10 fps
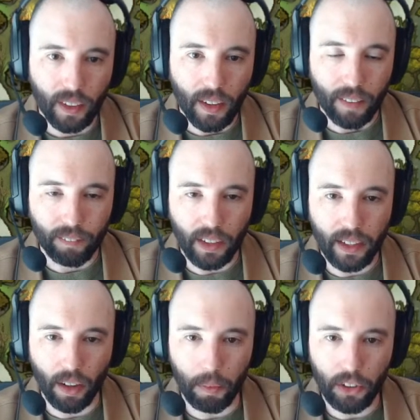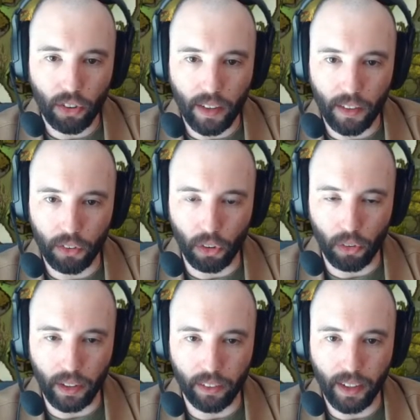But here, I want to try this real
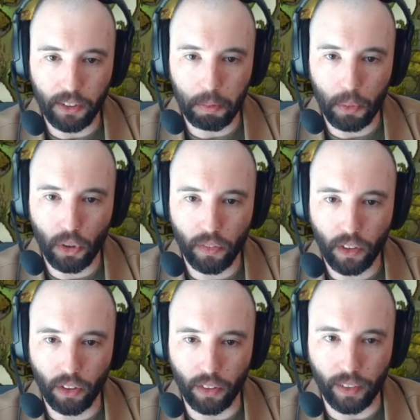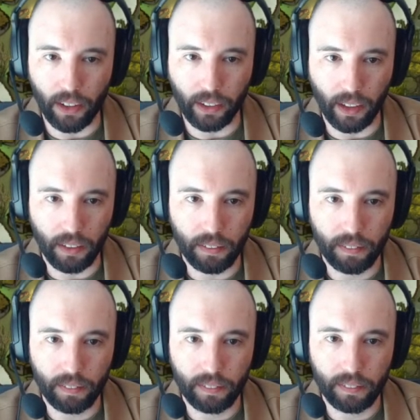quick. Let's move the cliff out again.
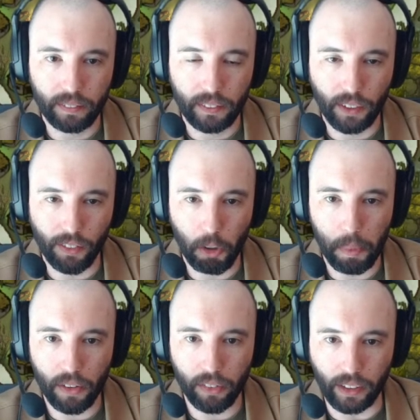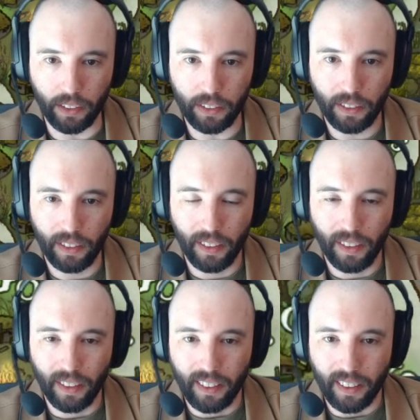Cliff has been evicted.
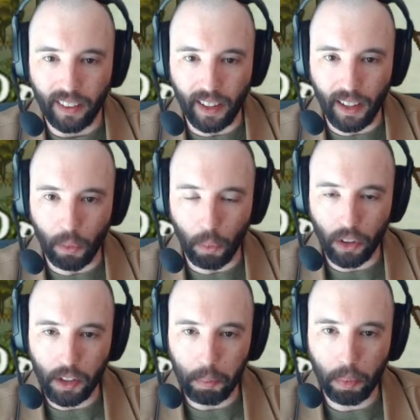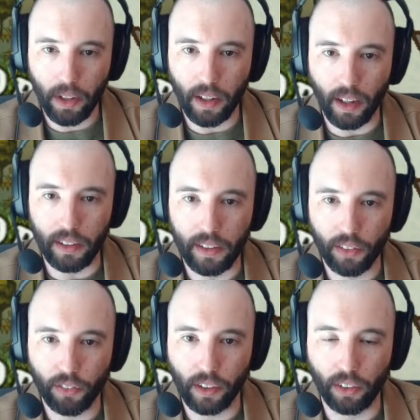We're gonna put a
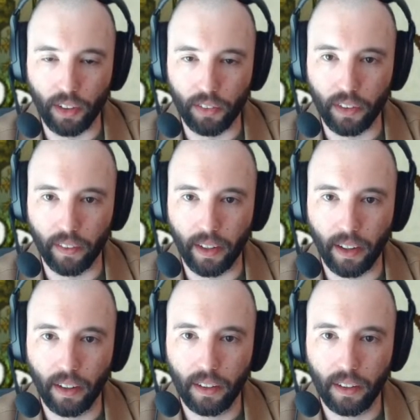different cliff in there.